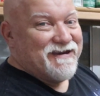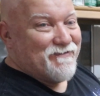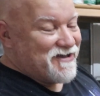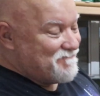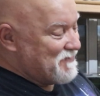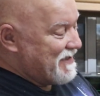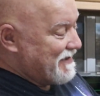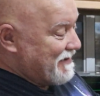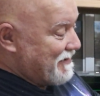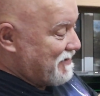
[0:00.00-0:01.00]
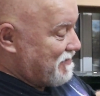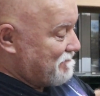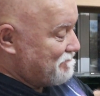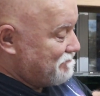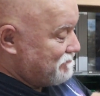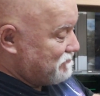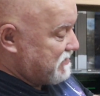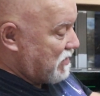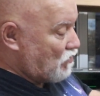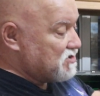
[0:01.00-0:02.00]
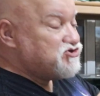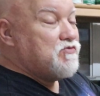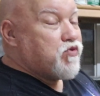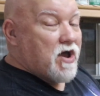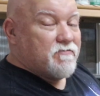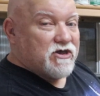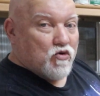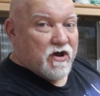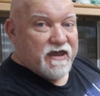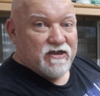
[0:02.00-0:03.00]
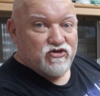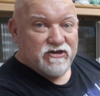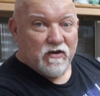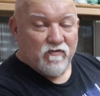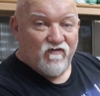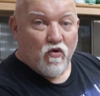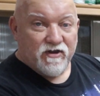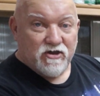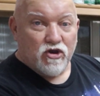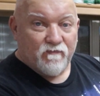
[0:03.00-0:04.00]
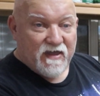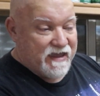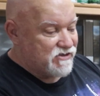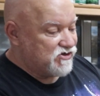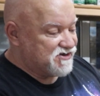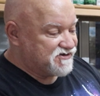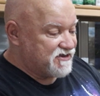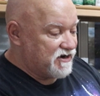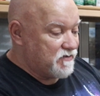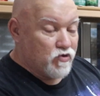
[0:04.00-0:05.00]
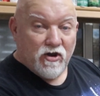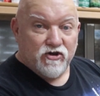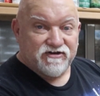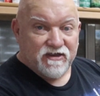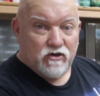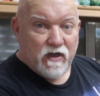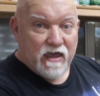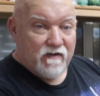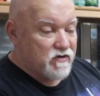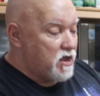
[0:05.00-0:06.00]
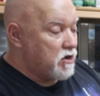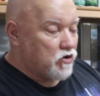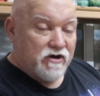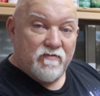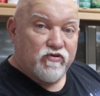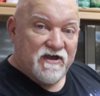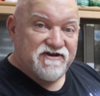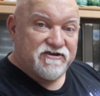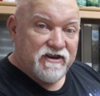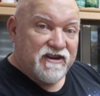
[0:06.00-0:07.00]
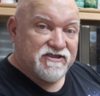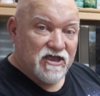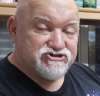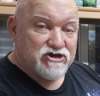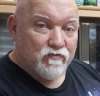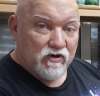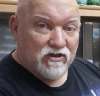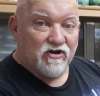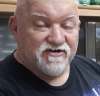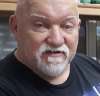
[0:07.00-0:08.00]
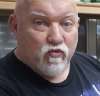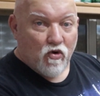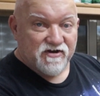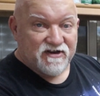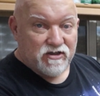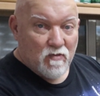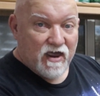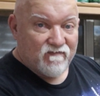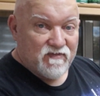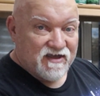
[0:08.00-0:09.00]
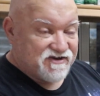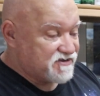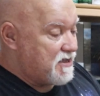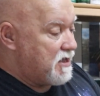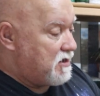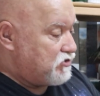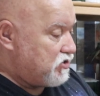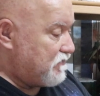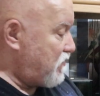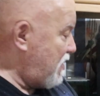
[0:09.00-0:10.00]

anyway, um, yeah, once you prime it gray and you get, before you go to paint, you can see any boogers that you have or any place you need to touch up or any little supports that you might have missed. You can